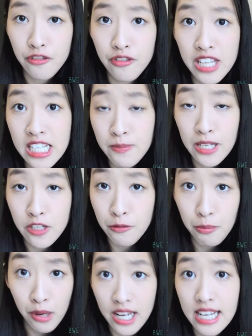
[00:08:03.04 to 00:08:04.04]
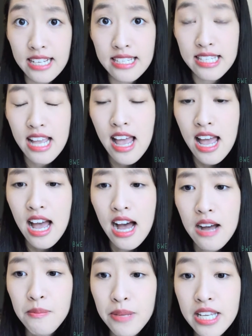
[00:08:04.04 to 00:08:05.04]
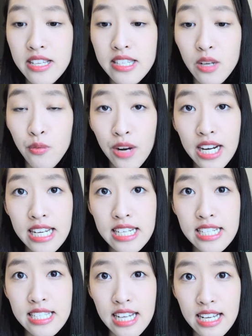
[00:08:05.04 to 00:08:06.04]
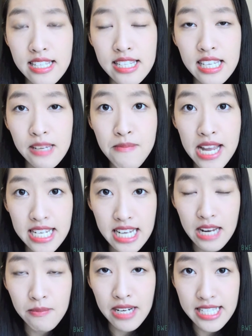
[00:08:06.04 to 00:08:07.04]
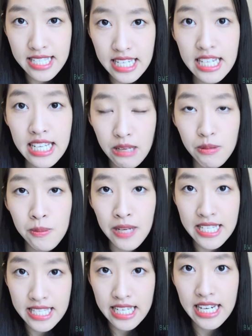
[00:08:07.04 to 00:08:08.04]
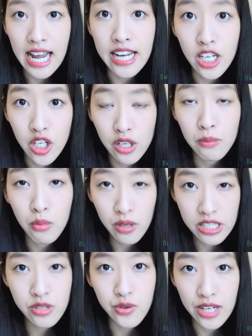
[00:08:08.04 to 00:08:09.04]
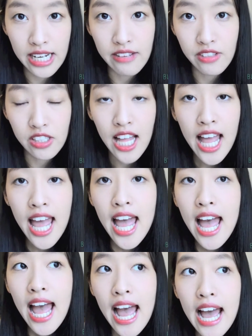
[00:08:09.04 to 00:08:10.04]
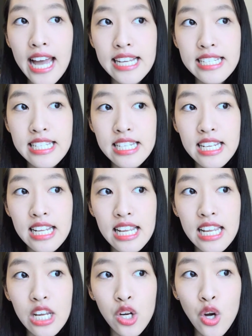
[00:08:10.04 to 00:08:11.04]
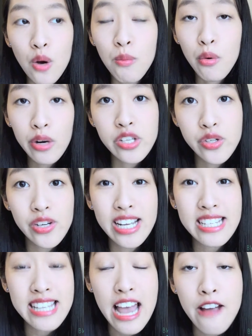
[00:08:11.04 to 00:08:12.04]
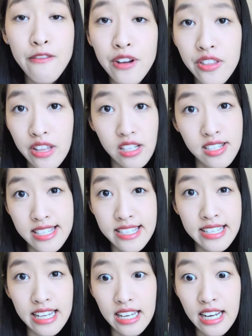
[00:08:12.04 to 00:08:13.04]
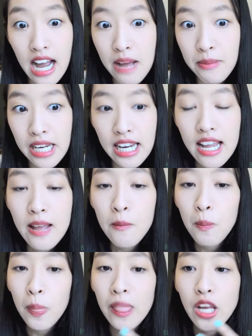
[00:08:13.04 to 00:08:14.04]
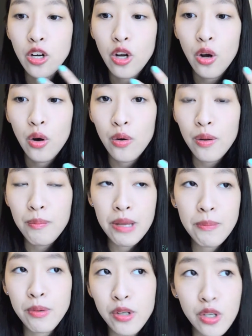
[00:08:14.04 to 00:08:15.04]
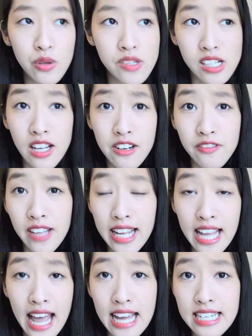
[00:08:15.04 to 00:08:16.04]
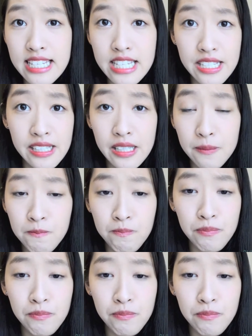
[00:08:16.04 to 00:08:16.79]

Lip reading: these bunch of products, because it really does maintain my skin. It keeps my skin at a good moisture level, and moisture is everything to skin. I mean, people use a lot of anti